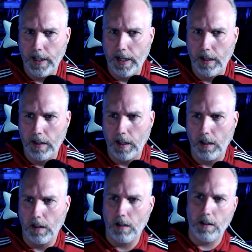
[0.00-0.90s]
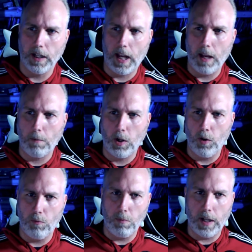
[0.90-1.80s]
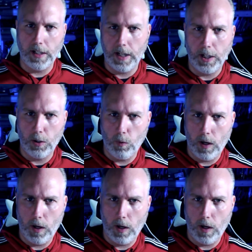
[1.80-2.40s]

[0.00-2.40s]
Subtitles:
did it, the GameCube and PlayStation